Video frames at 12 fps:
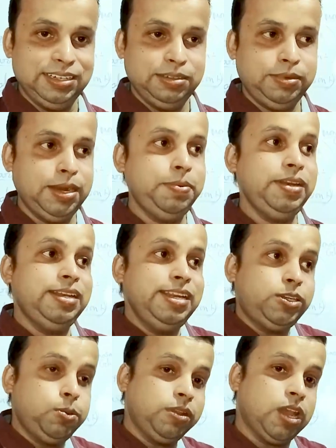That means it
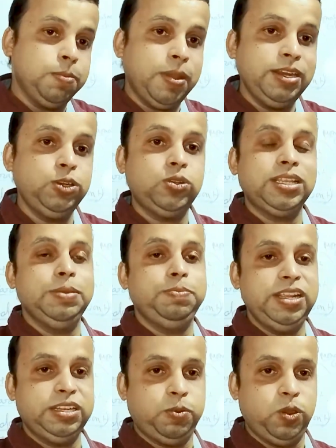needs to be converted into the
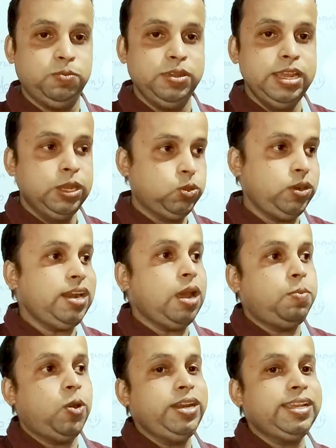simplest form so that
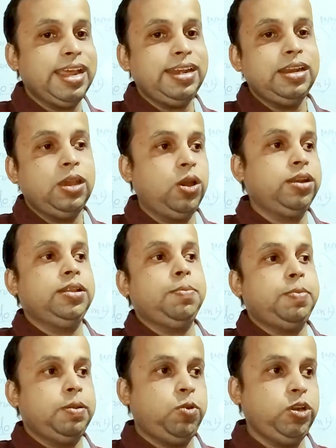our body can, or the
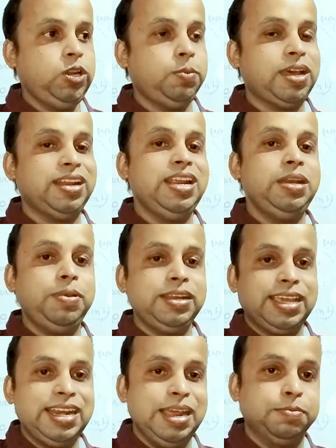body of other animals
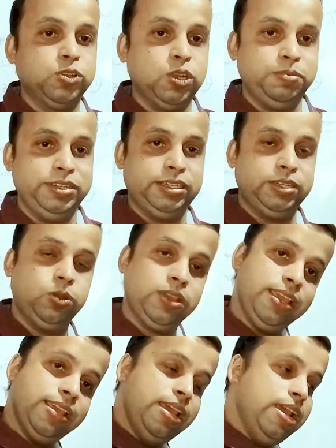can absorb it.
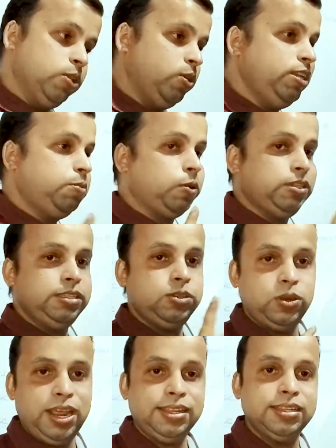Okay. So this process is
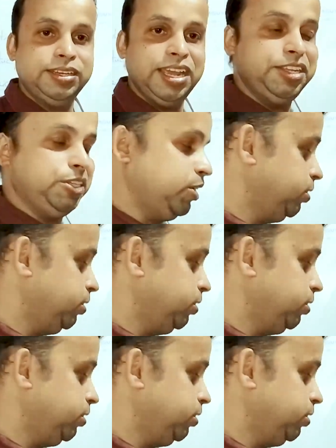known as digestion.